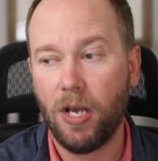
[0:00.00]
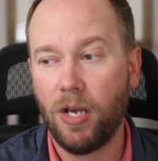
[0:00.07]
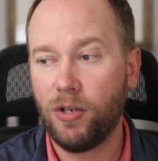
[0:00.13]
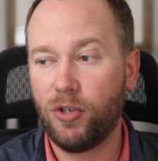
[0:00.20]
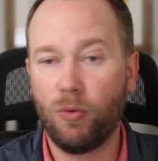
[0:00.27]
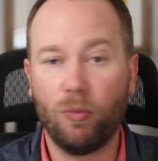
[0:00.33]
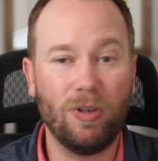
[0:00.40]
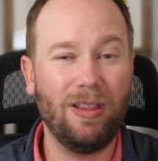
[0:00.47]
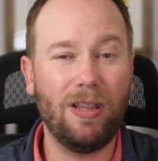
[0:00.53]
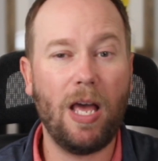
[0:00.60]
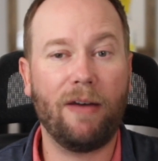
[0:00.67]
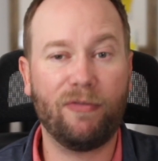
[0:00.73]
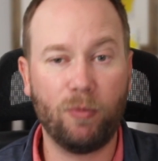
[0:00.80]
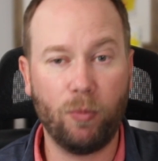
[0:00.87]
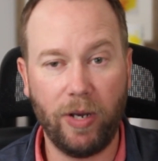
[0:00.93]
So we're
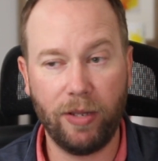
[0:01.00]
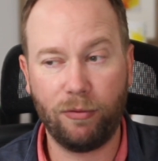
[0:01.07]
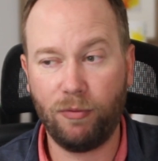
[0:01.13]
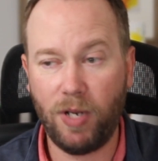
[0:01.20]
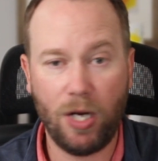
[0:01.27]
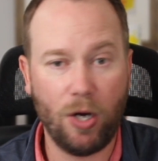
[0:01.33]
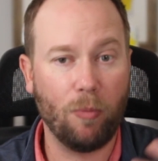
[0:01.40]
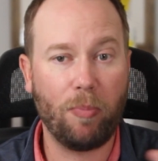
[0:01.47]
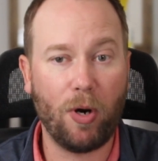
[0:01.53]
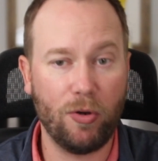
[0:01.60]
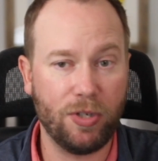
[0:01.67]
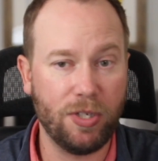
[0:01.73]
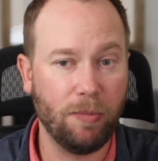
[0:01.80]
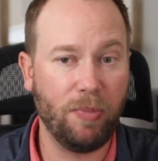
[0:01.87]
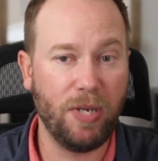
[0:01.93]
left with,
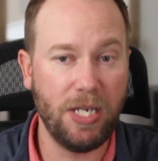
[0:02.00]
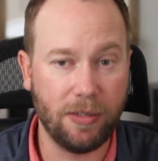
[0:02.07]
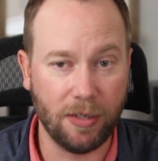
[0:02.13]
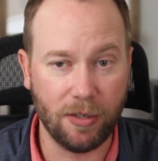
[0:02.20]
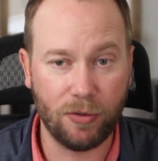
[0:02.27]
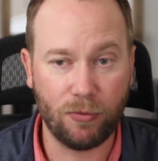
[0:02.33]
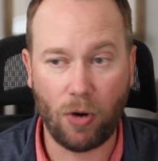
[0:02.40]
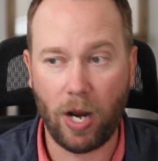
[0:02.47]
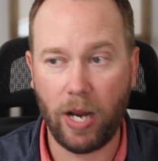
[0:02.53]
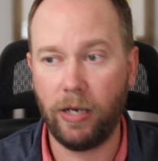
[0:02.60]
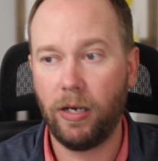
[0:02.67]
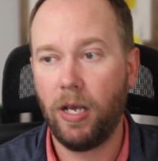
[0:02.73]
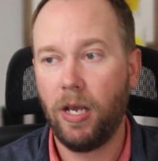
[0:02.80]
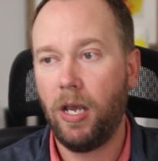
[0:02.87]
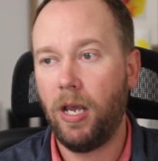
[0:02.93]
parts and pieces, right?